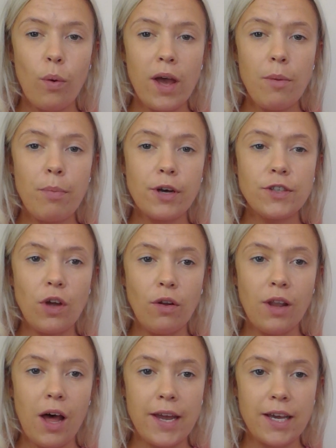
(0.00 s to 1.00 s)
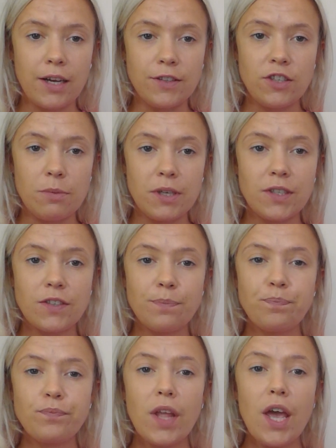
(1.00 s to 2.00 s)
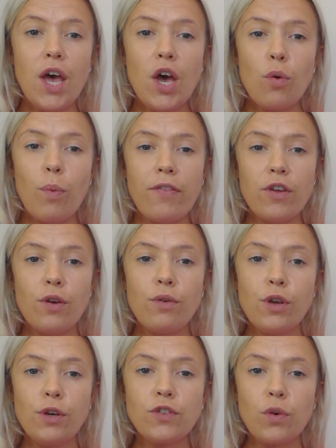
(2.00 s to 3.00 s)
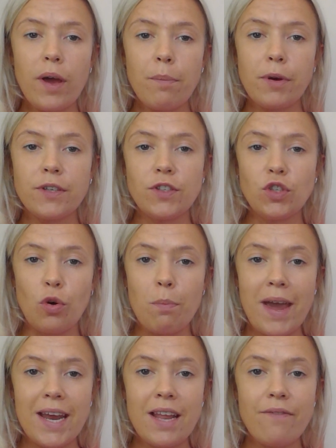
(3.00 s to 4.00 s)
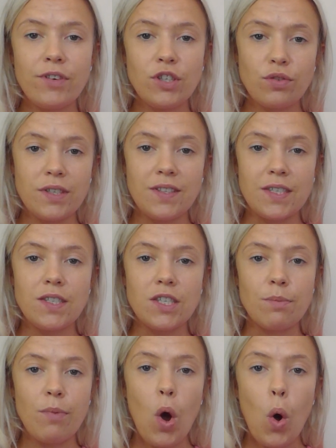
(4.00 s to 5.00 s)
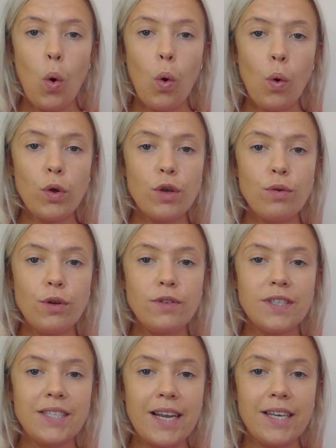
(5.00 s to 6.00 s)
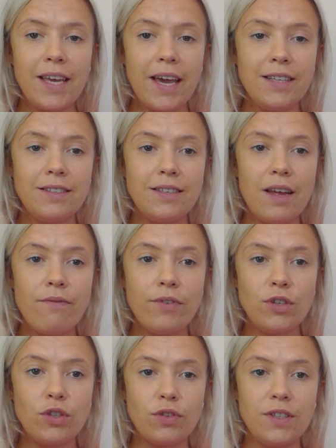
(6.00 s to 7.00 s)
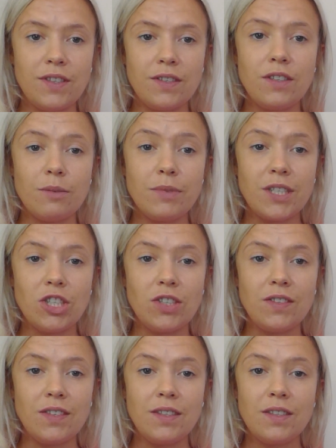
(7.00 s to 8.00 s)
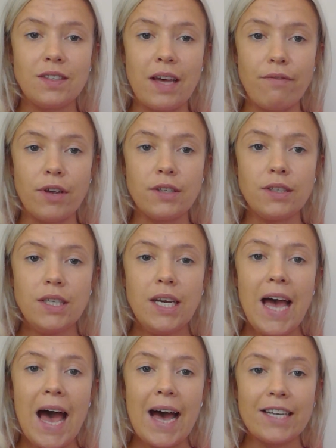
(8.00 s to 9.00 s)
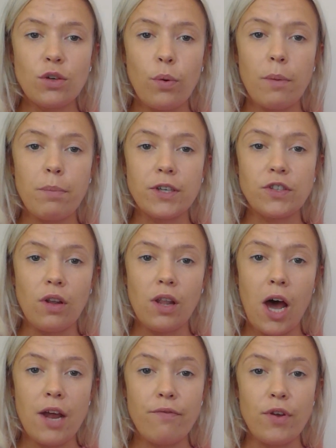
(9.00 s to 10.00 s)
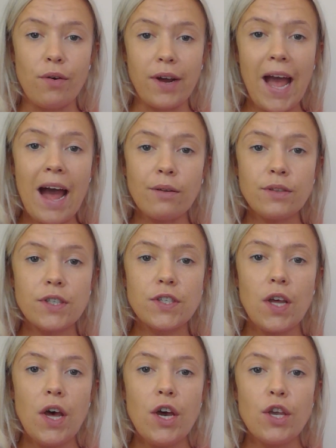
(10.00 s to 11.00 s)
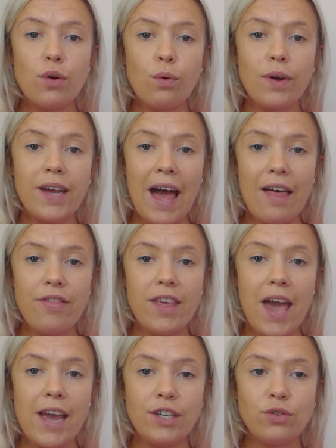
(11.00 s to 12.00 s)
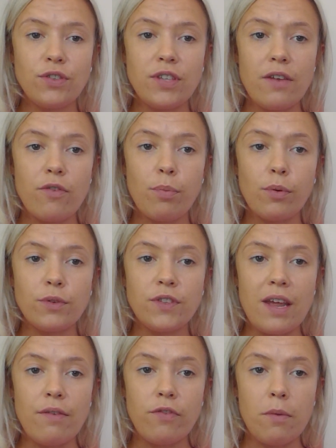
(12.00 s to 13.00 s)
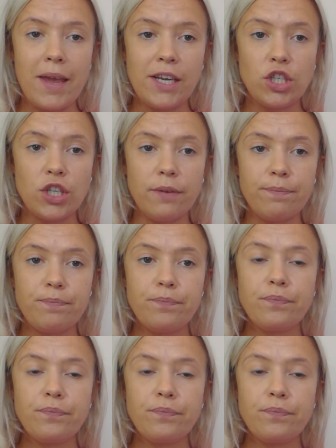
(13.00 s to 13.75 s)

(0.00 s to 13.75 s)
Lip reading: QuickBooks Online customers. Whether you use QuickBooks as your main inventory system or you use a dedicated inventory system such as Sin7 and QuickBooks Online for your accounts, you'll get the age receivables information.